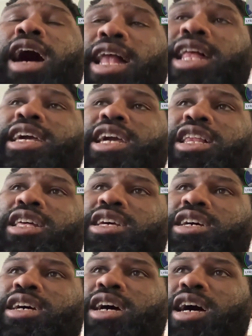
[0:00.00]
I like
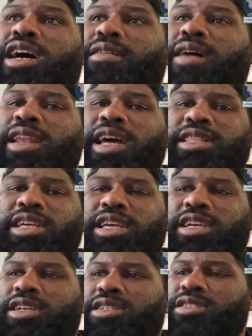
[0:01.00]
Ilia. I like that
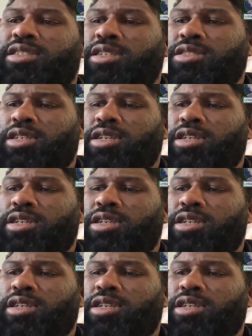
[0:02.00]
he can